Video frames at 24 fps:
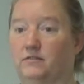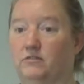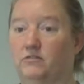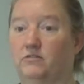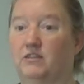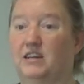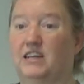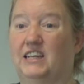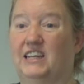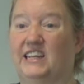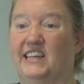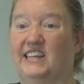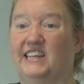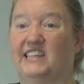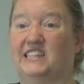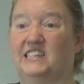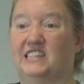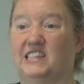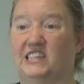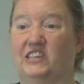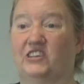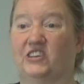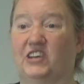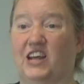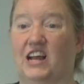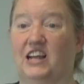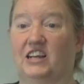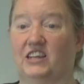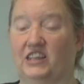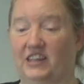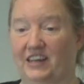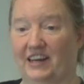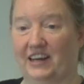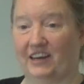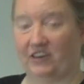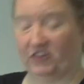Really easy, your
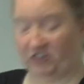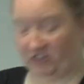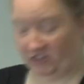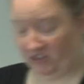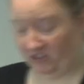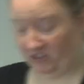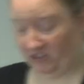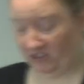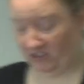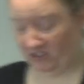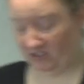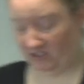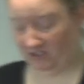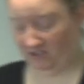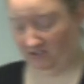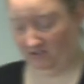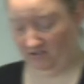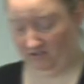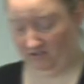calculator does it.